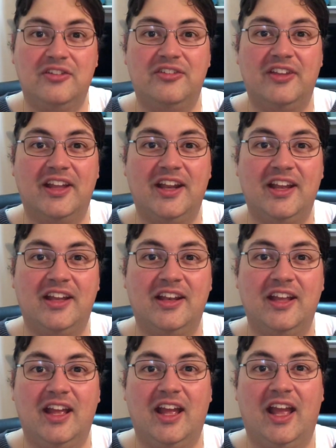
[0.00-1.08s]
stick it
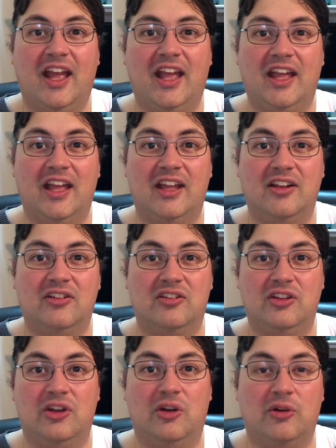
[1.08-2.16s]
in
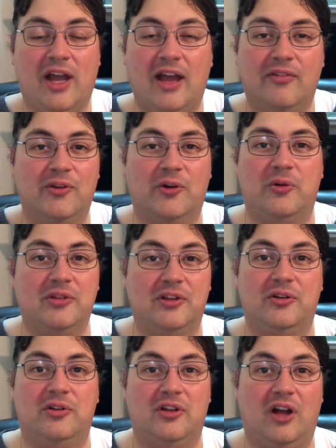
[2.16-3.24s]
and, have your own
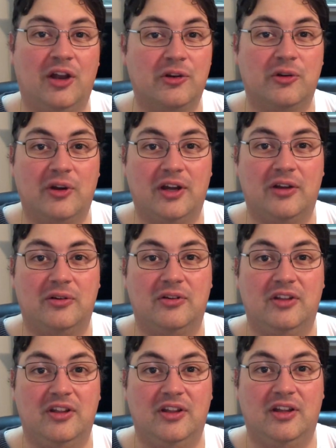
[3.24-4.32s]
little
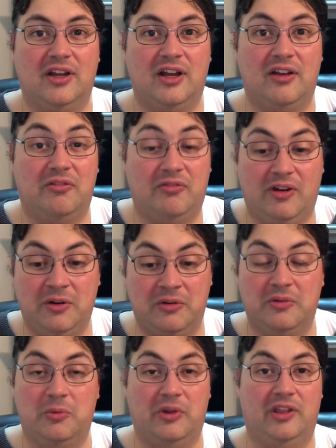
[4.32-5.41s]
underground
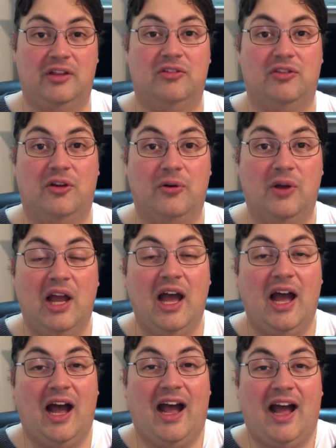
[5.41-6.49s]
fun with it. So
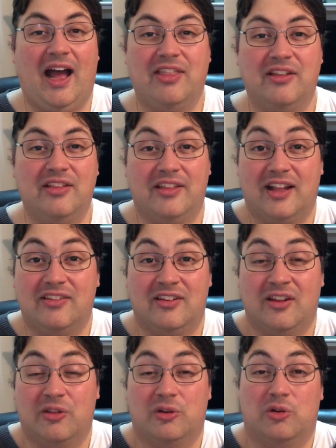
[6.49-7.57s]
I think that that's
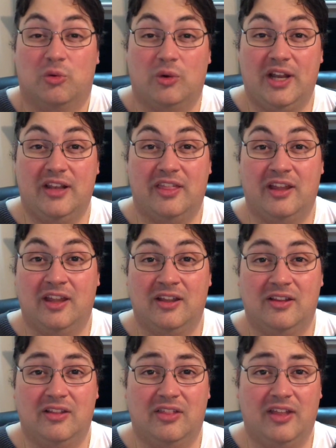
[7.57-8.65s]
another great
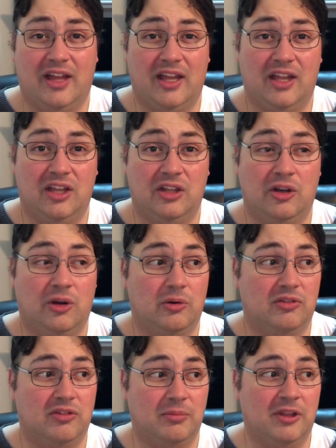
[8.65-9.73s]
thing that,
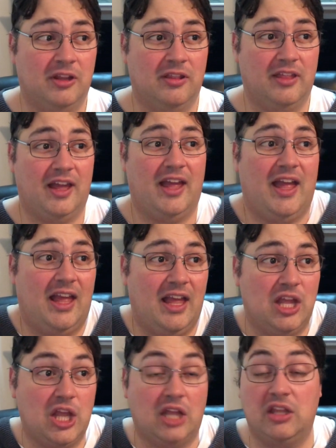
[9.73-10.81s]
it's something that
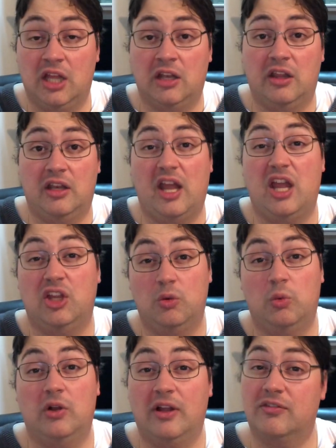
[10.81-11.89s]
at the end of the day,
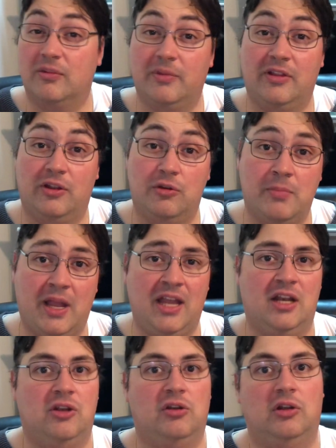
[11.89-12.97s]
you will have something that you
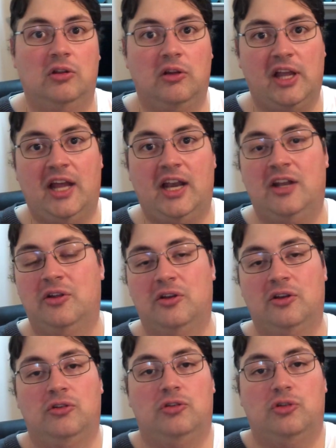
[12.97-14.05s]
made, and you can look at it and you
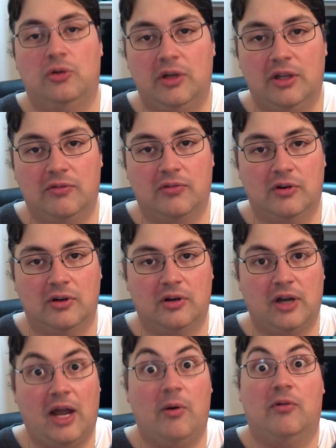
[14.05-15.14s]
can enjoy it
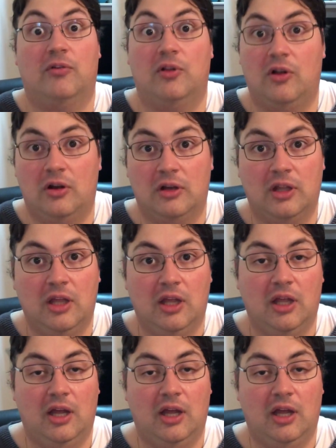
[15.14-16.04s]
for however long